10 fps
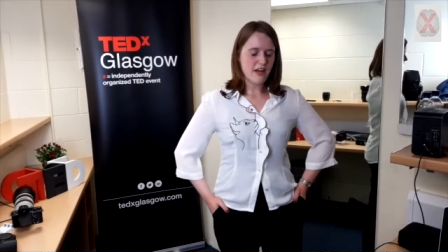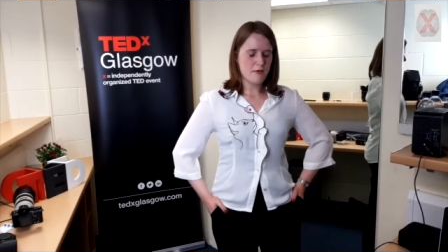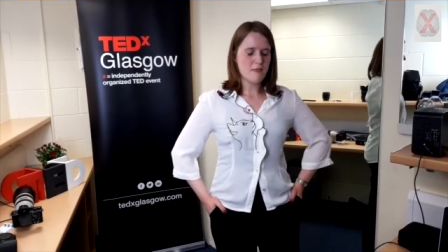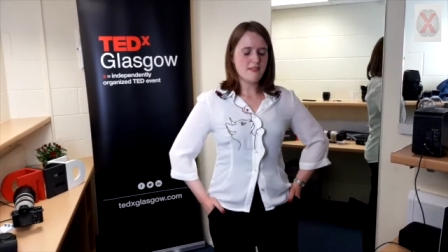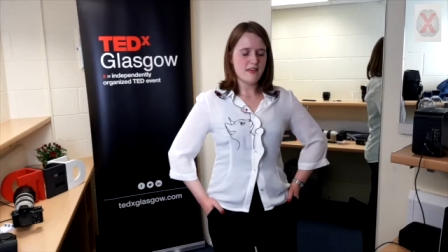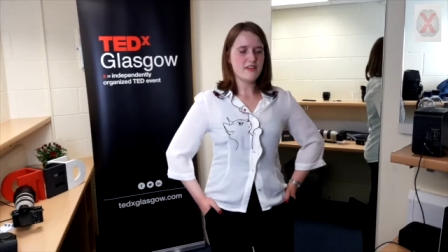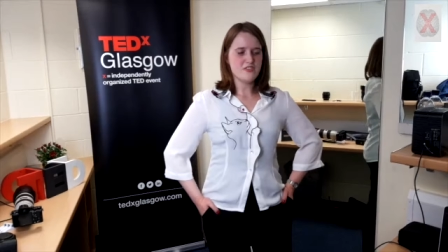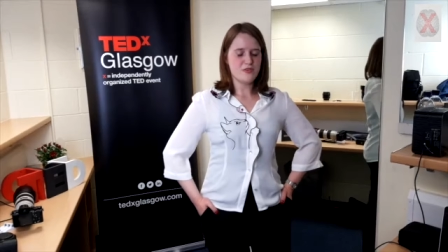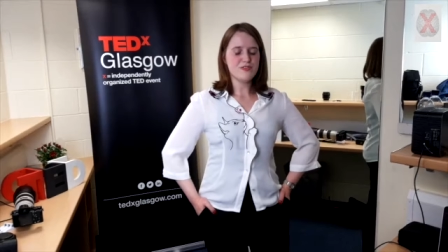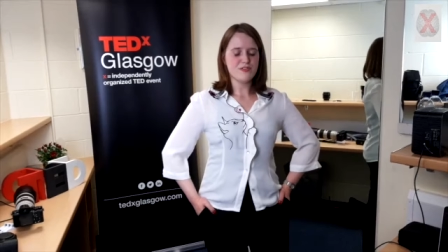recommend that
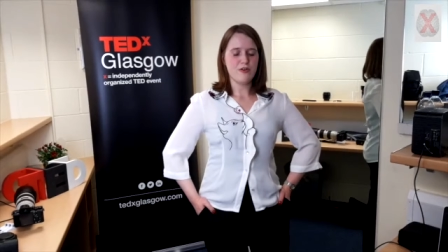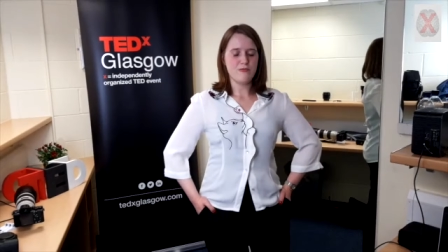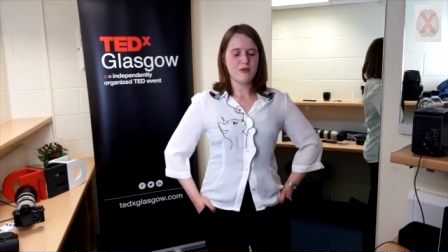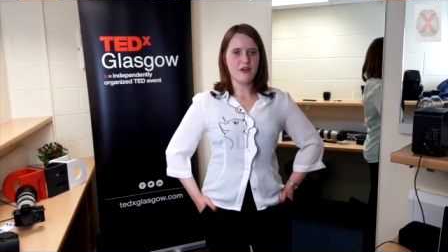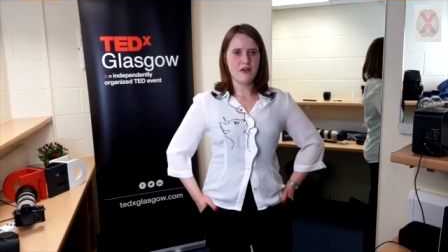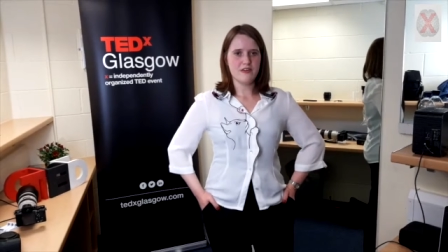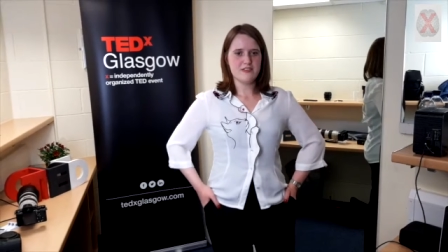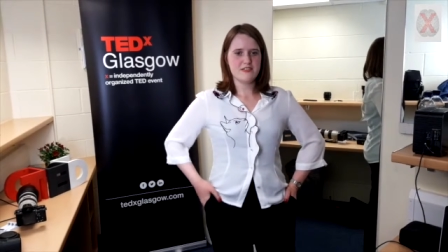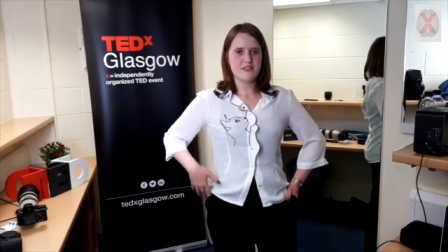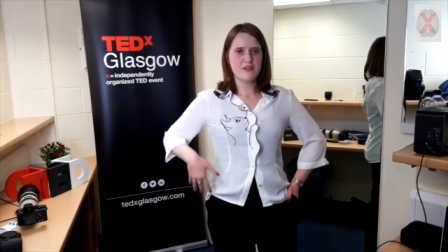they do so
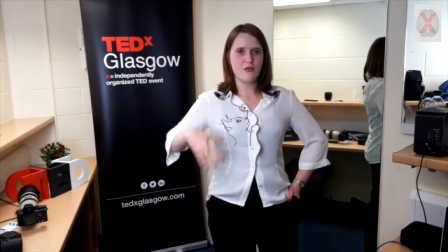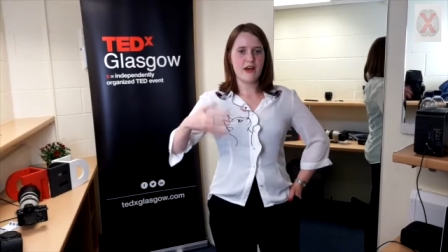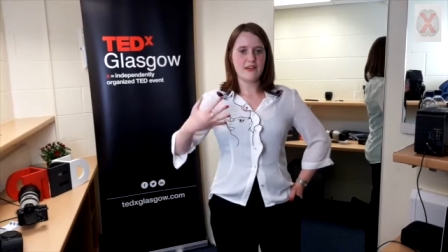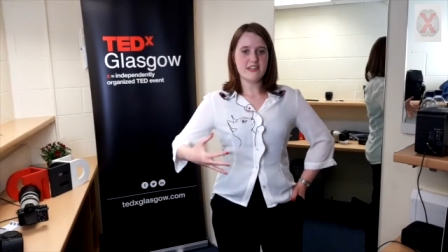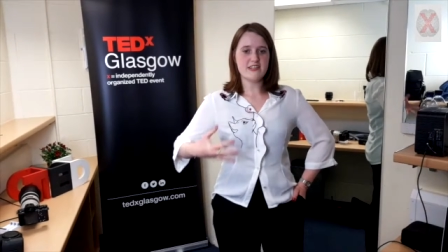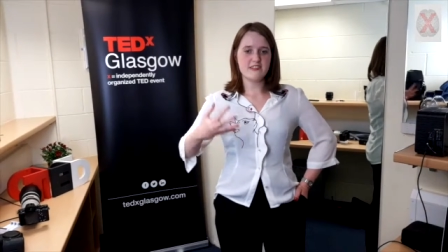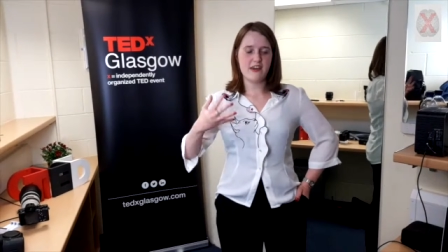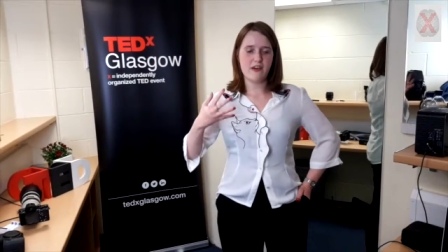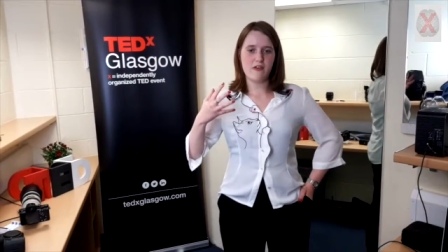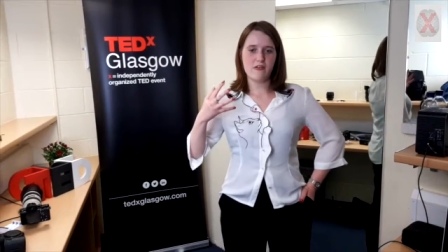because, you know, at least
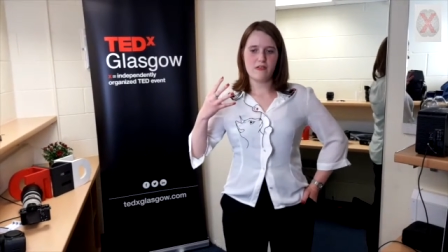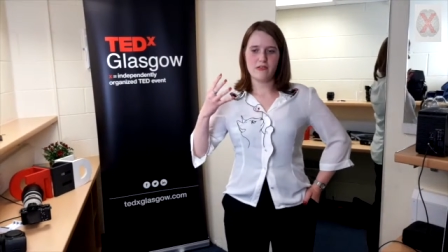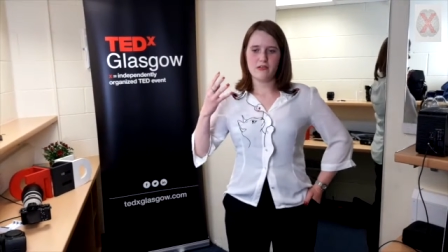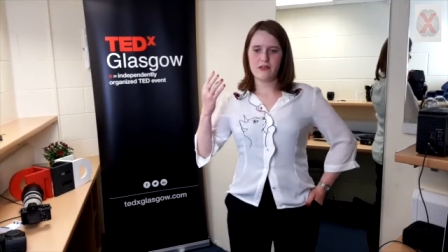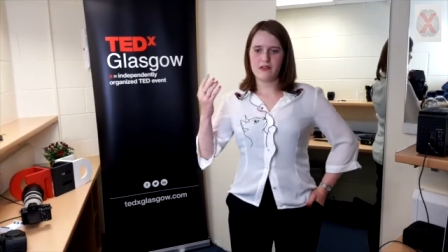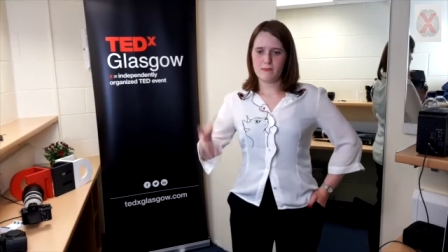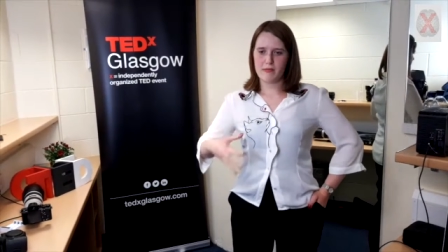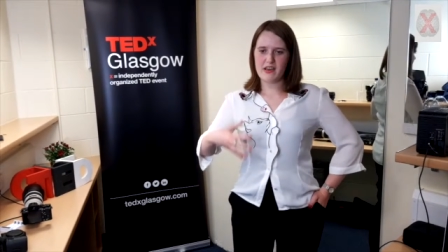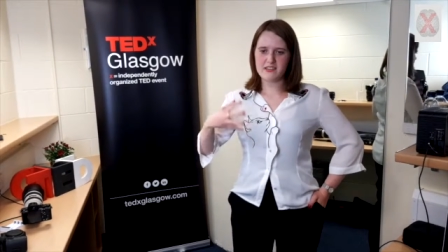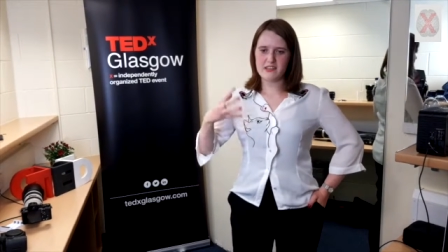they're
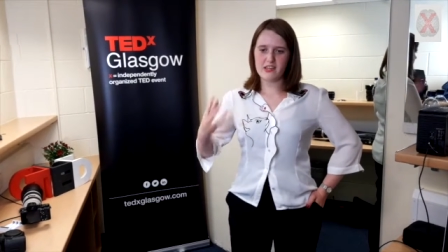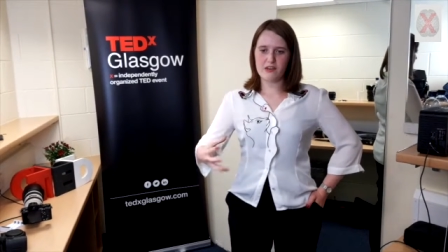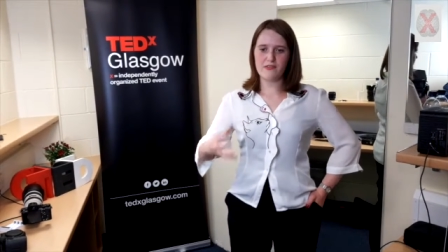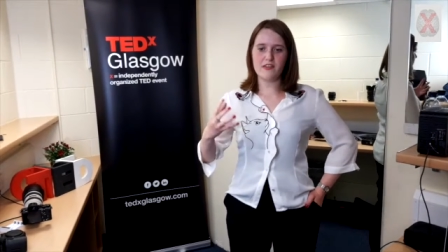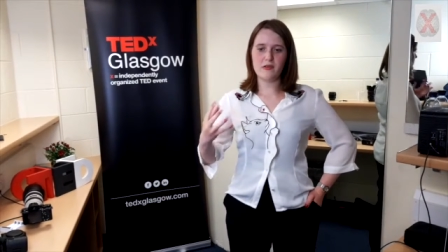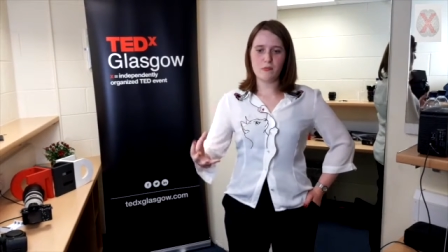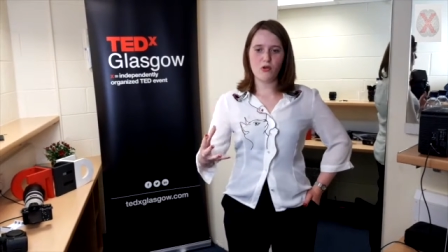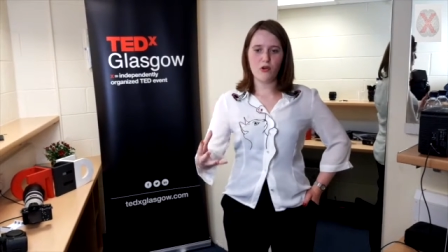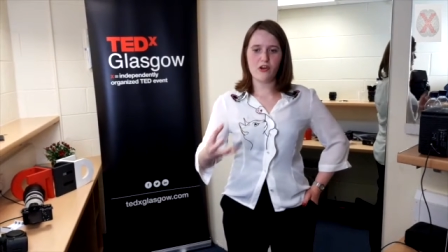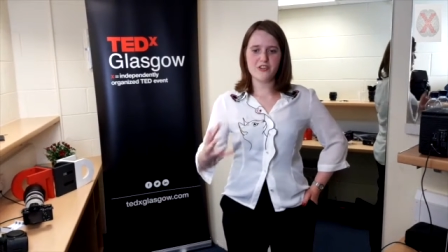basically giving the
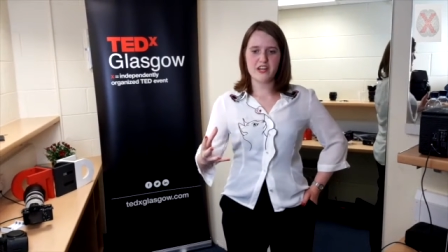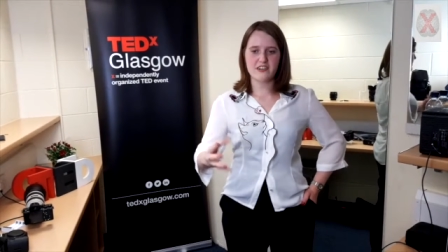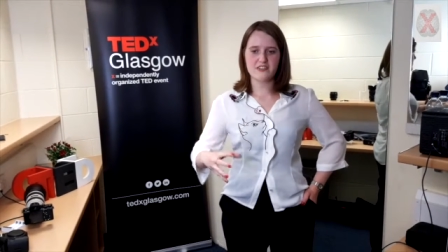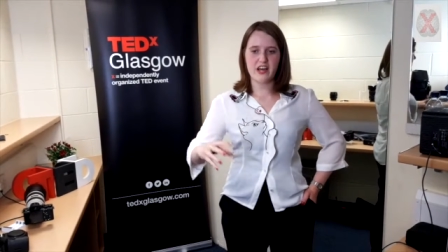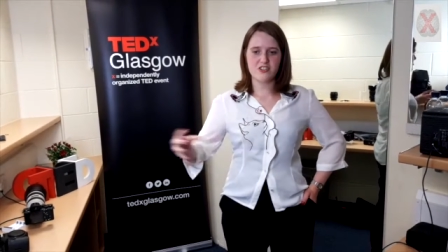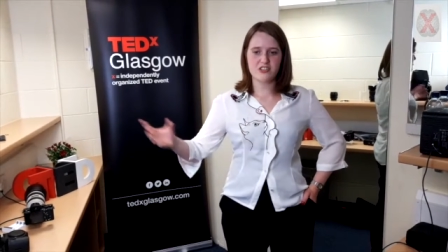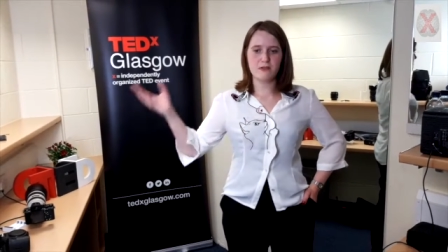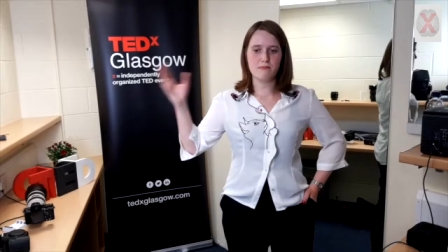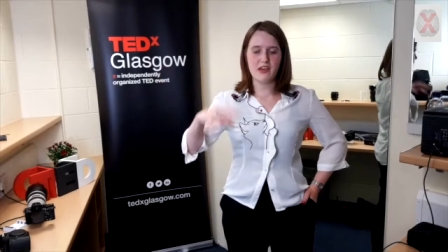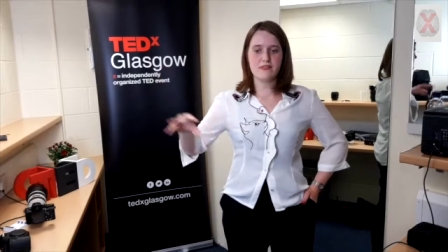employer a chance to
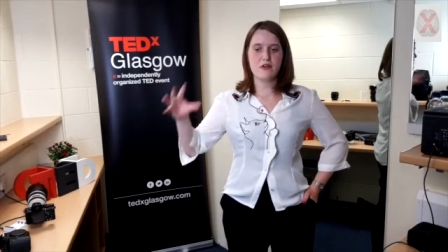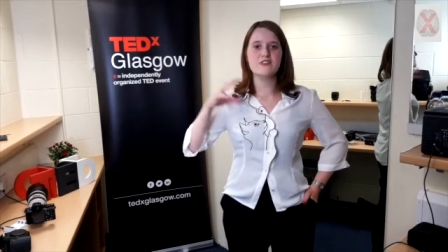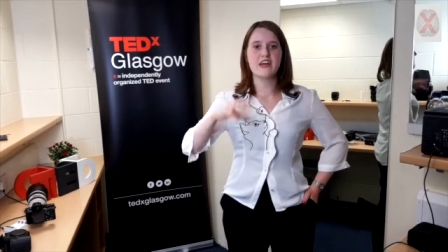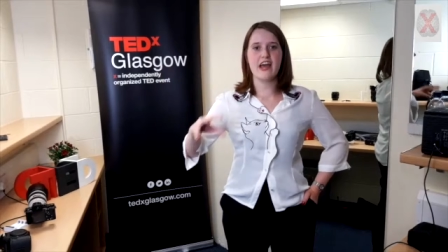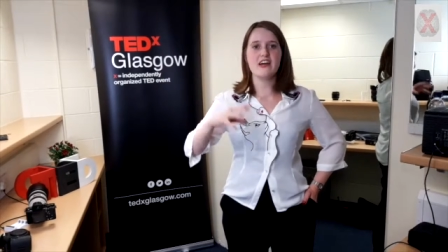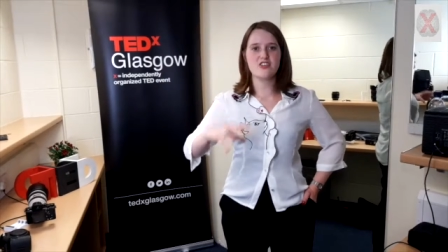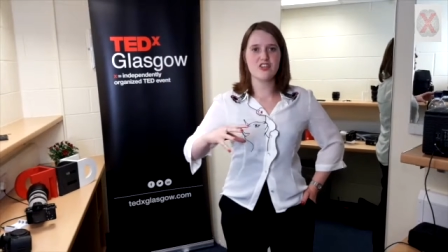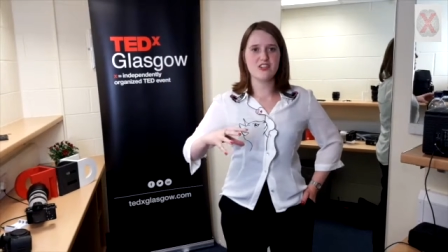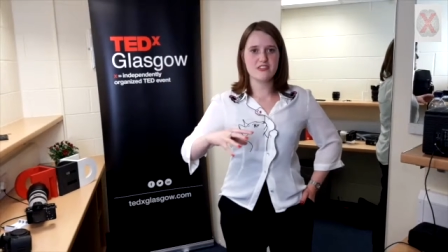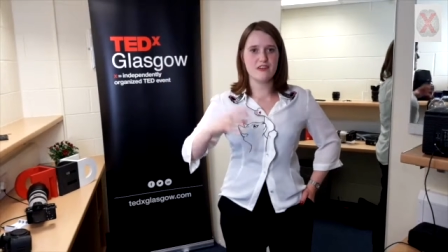actually make those
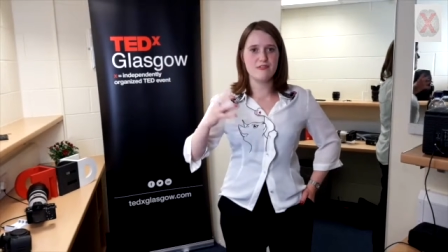connections.